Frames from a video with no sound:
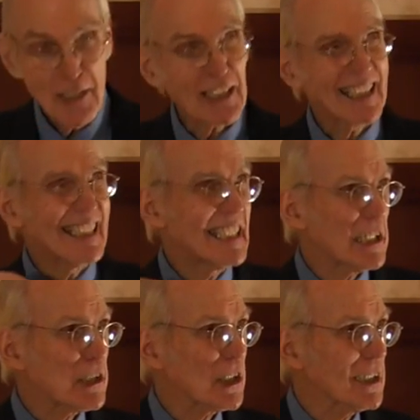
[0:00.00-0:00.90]
to
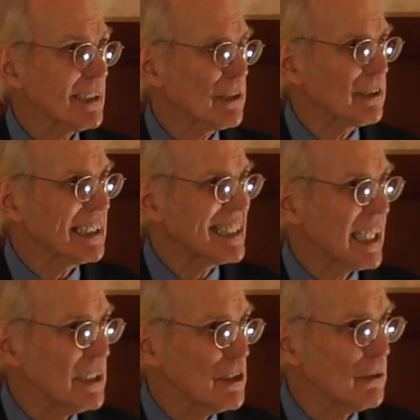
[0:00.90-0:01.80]

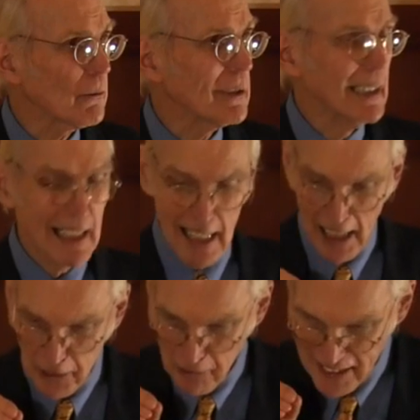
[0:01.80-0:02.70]
continue
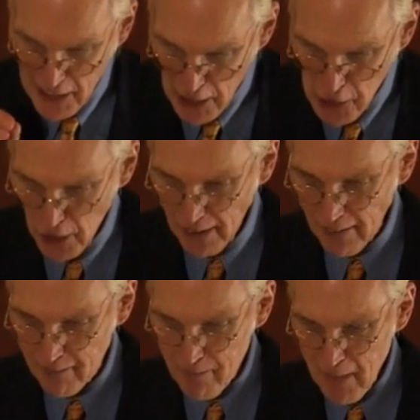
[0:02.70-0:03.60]
a tradition
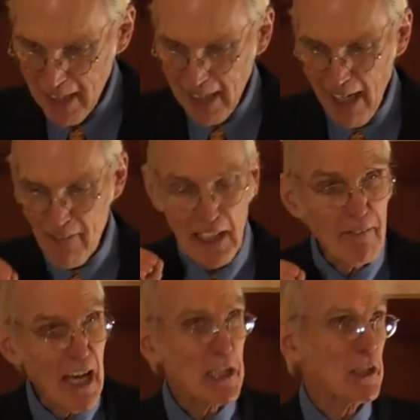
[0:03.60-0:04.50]
of
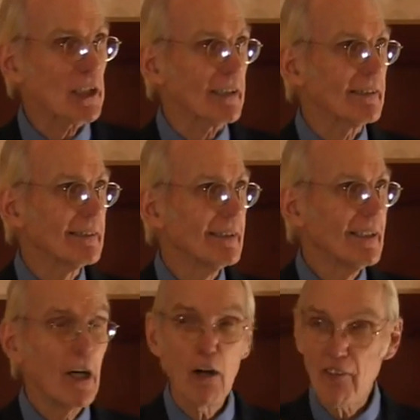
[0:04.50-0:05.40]
innovation
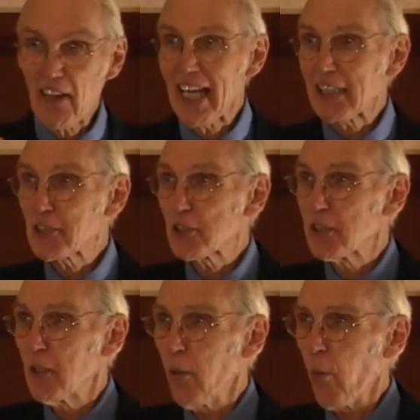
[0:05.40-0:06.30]
over the next
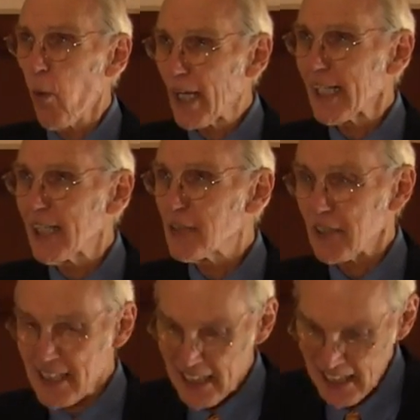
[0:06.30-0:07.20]

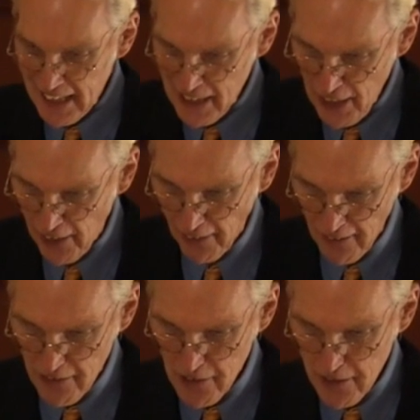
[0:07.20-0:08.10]
100 years.
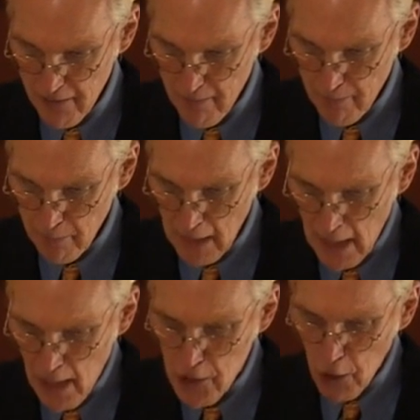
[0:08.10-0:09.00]

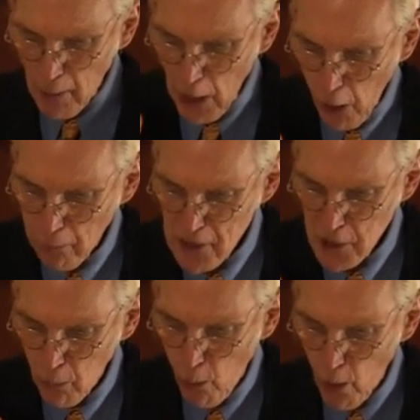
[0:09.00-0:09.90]
So we hope
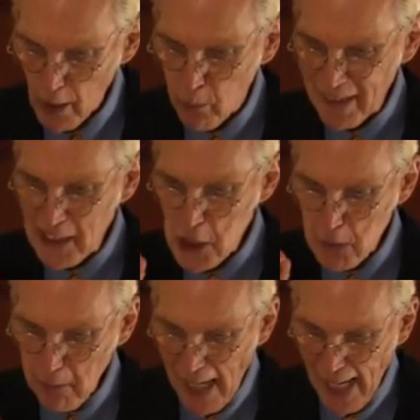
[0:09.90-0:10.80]
this award will
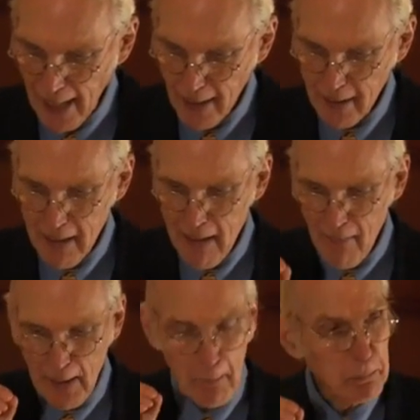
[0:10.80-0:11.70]
inspire
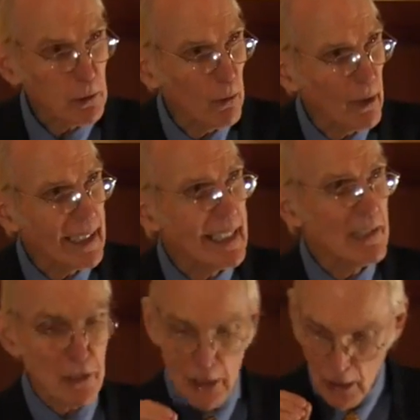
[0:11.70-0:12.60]
the
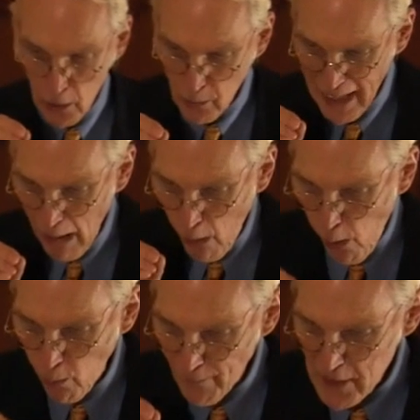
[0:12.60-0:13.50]
employees who now
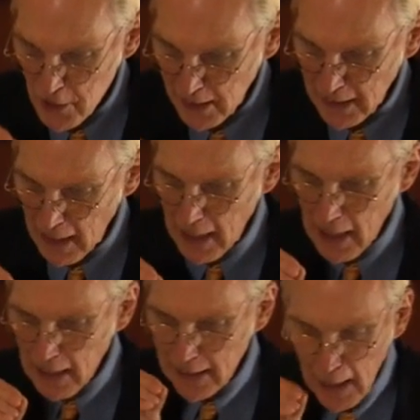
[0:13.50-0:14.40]
own this
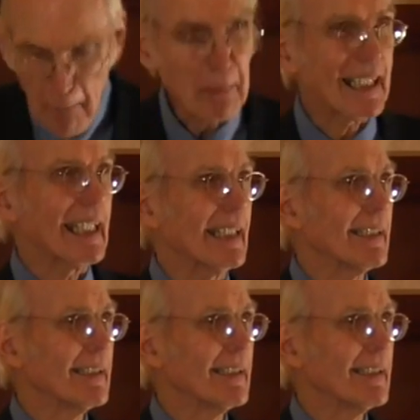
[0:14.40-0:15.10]
company